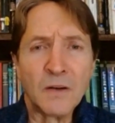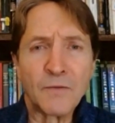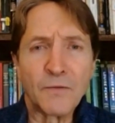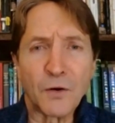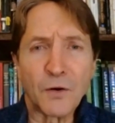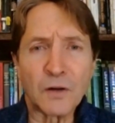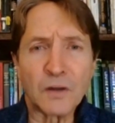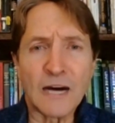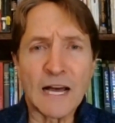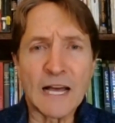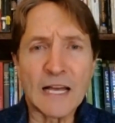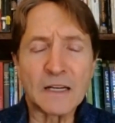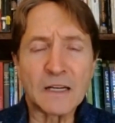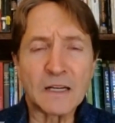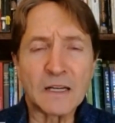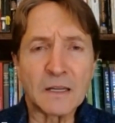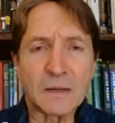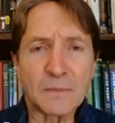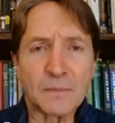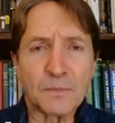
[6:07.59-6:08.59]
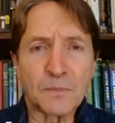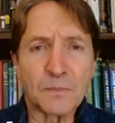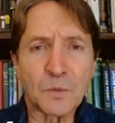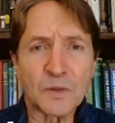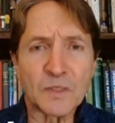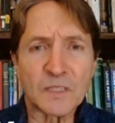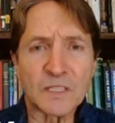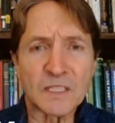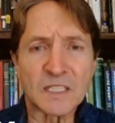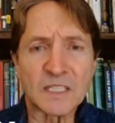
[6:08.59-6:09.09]
Fort Langley
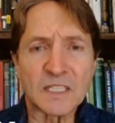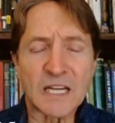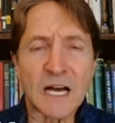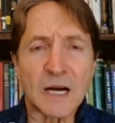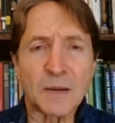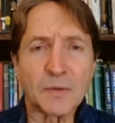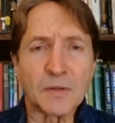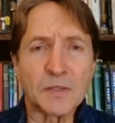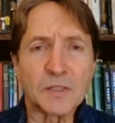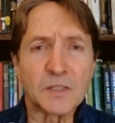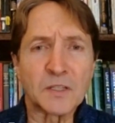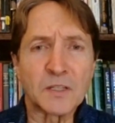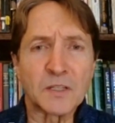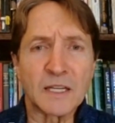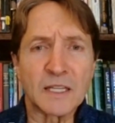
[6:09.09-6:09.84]
was established